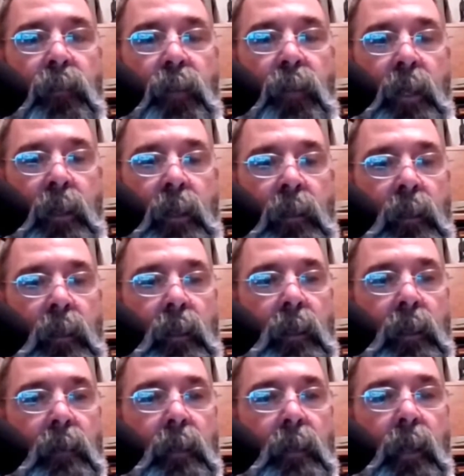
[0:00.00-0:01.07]
Then
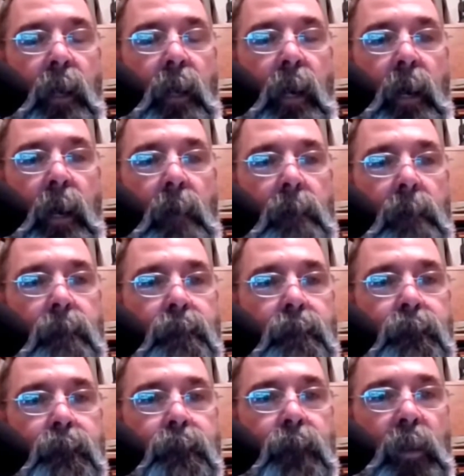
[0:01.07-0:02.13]
it,
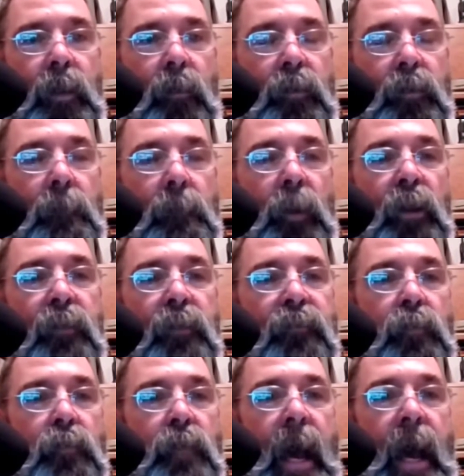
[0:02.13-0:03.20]
you're burning
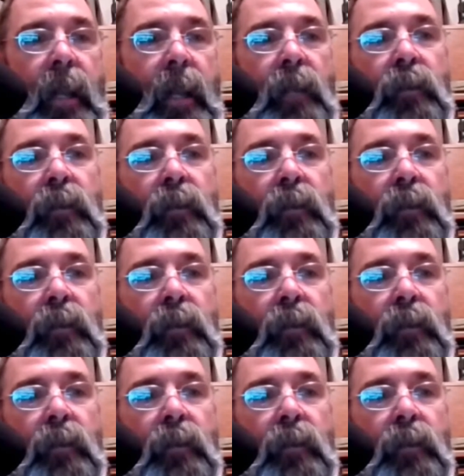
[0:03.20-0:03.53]
through that,